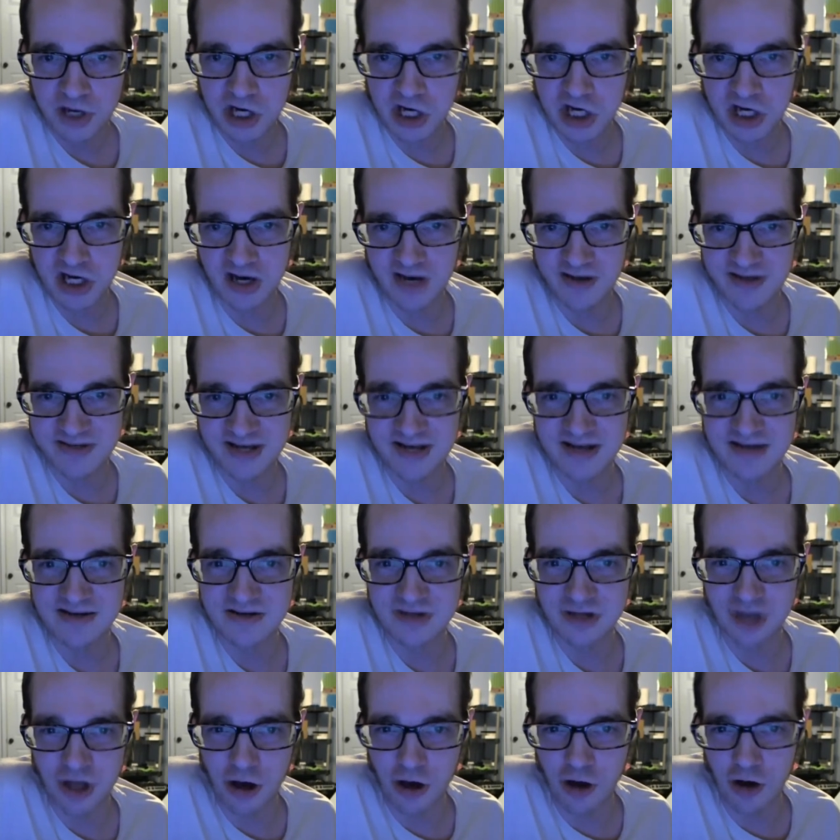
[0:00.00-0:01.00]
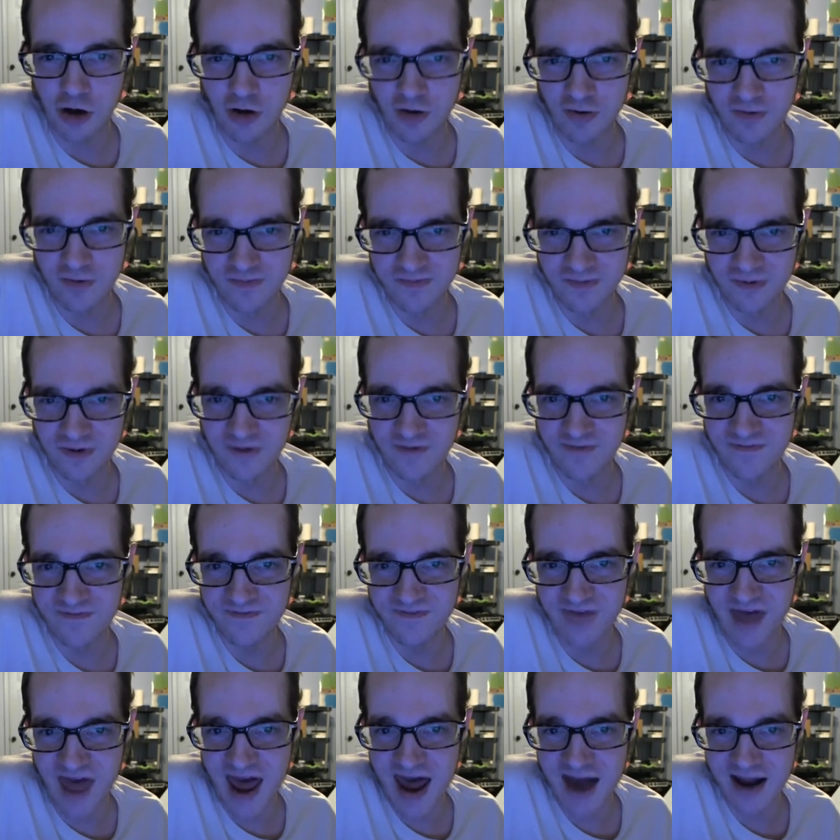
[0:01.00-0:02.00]
because I know for
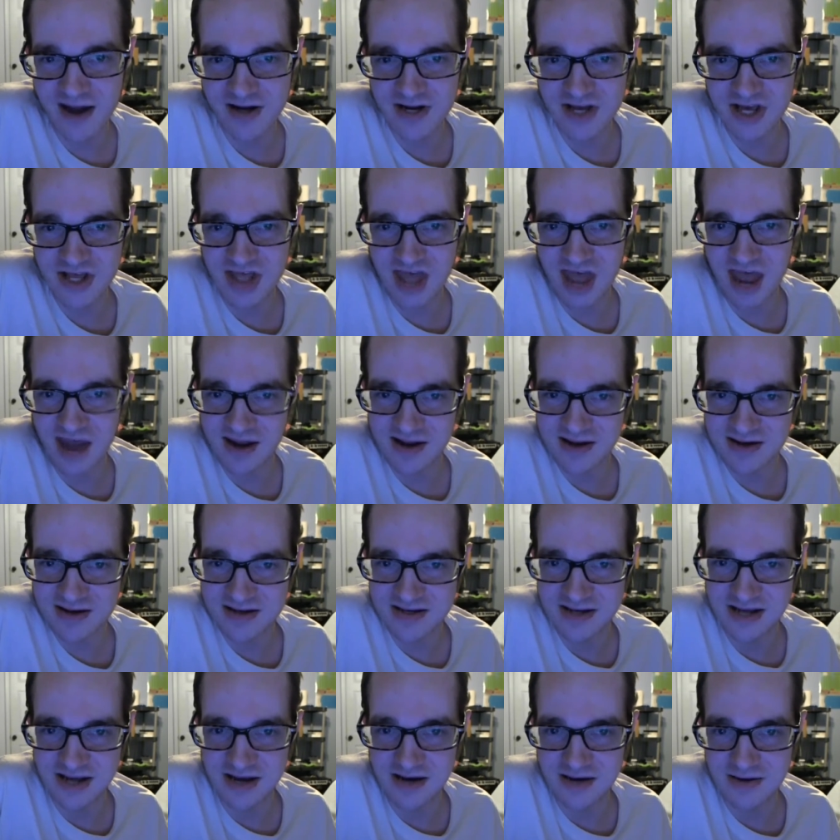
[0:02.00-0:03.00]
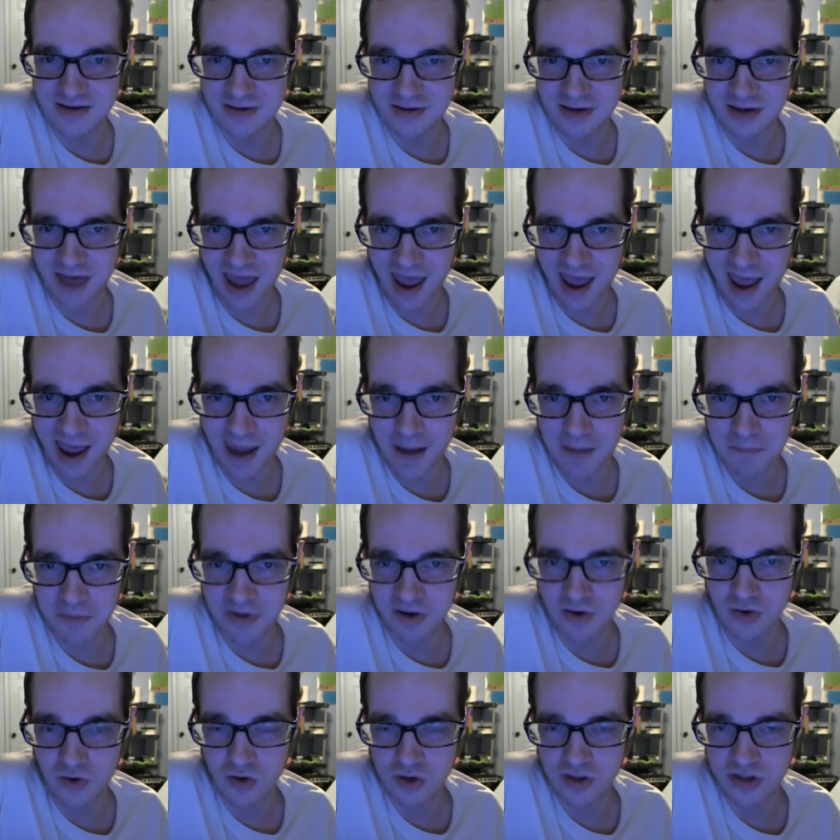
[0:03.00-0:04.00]
a fact that it didn't
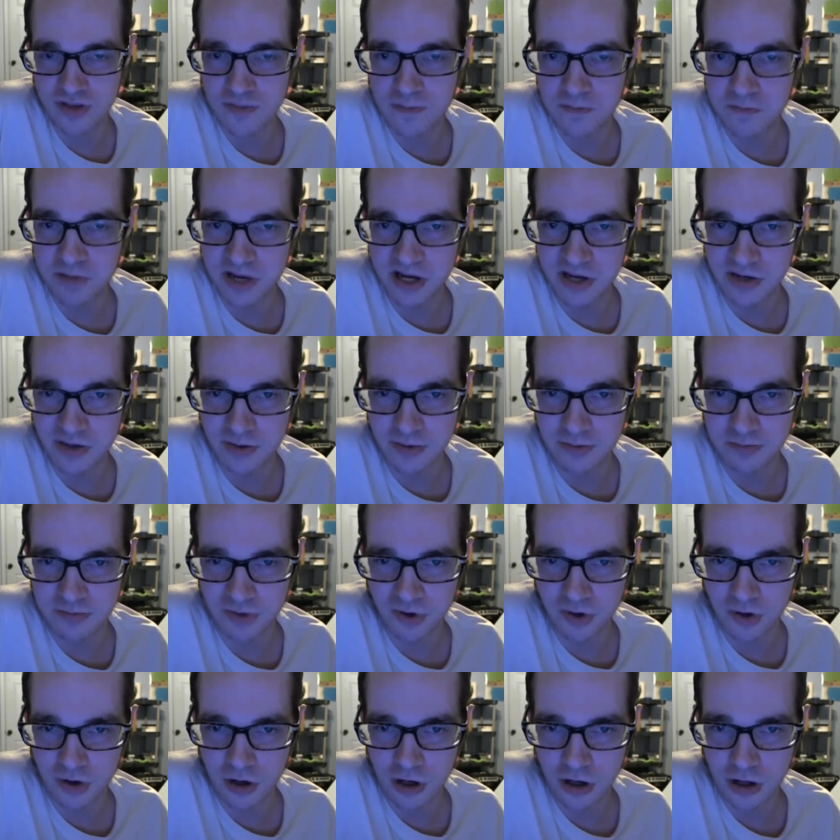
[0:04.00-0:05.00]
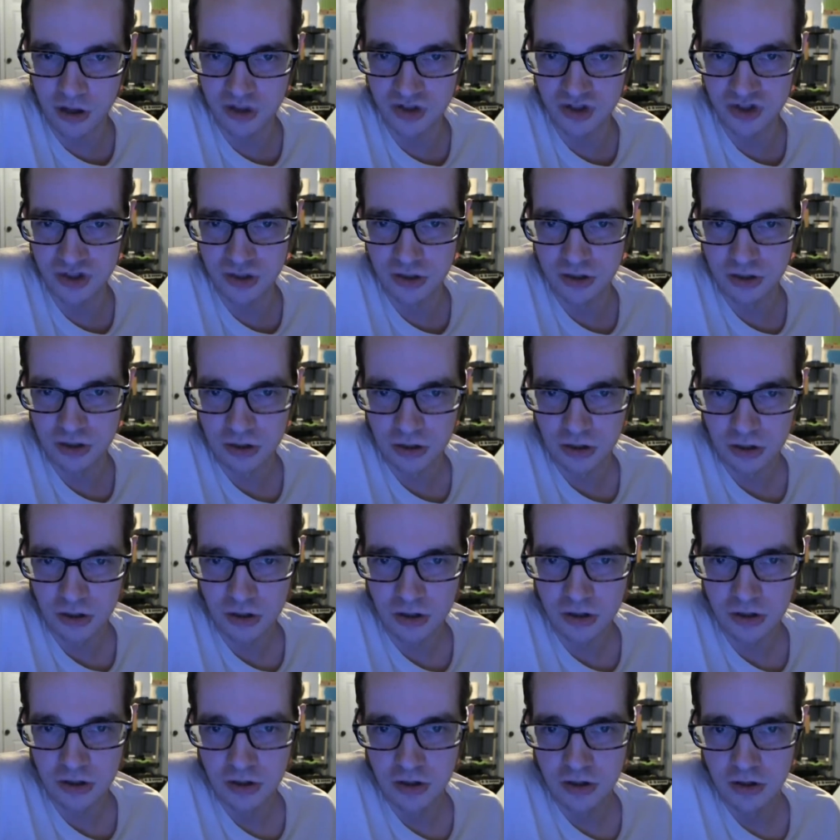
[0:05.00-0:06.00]
happen with Beetleborgs.
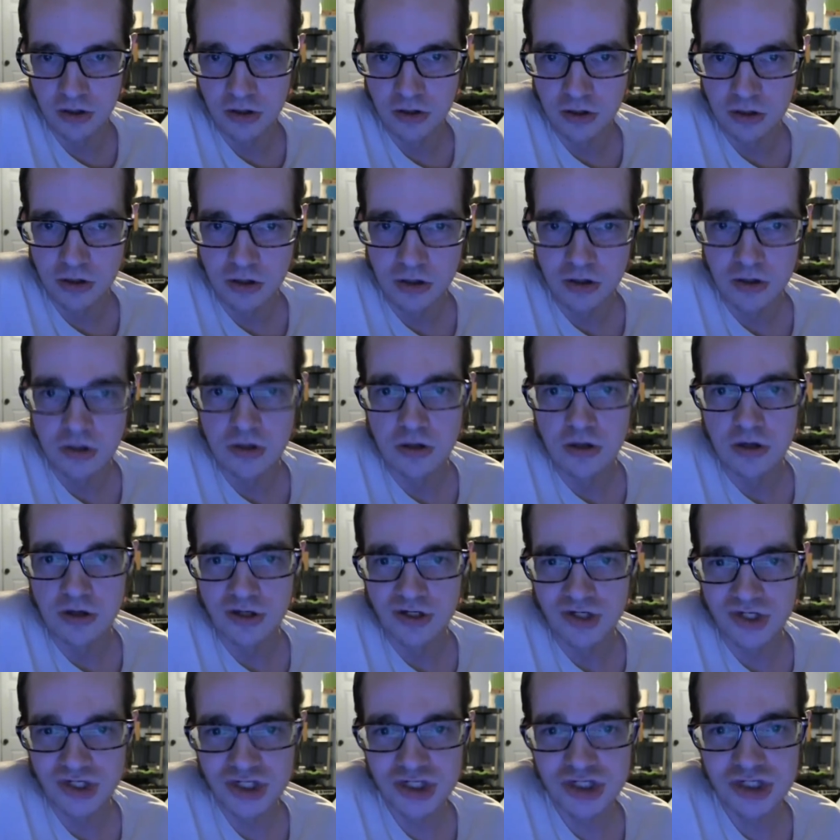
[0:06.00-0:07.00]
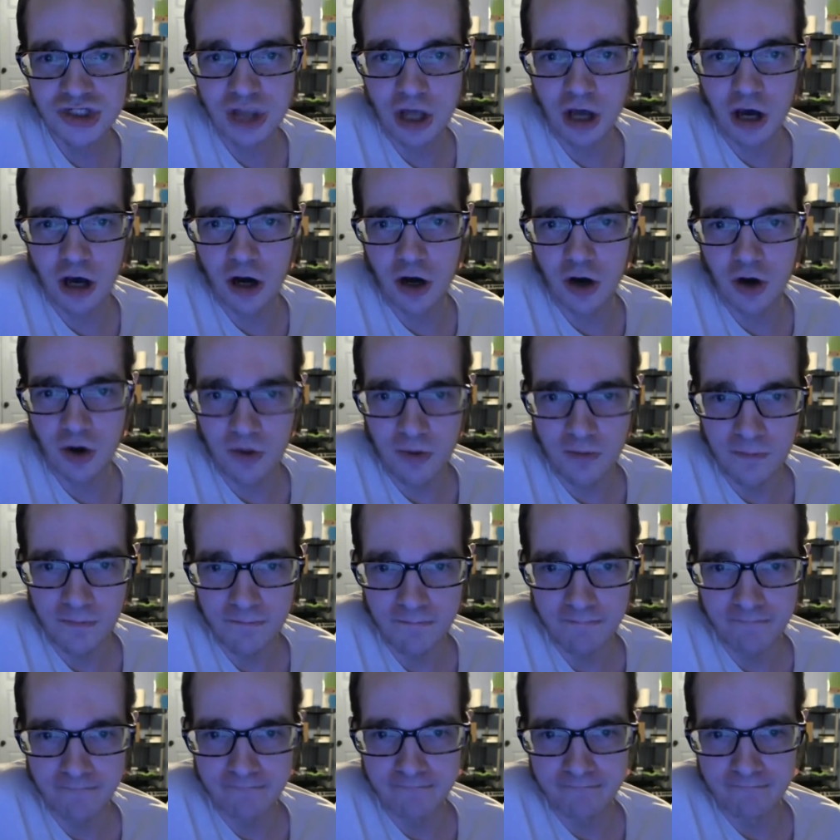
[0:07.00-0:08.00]
So,
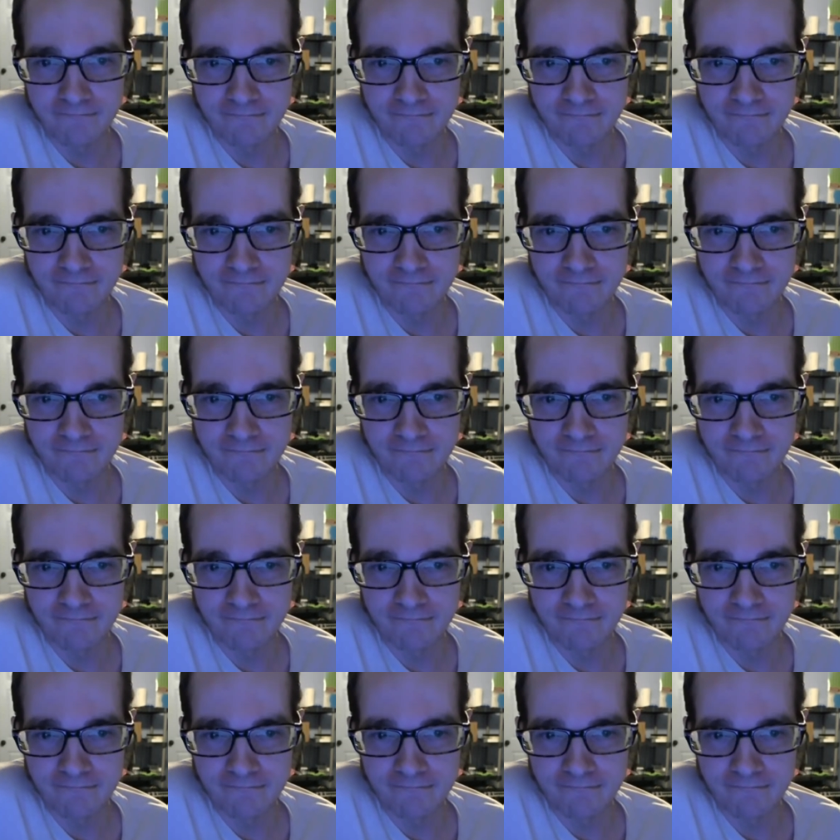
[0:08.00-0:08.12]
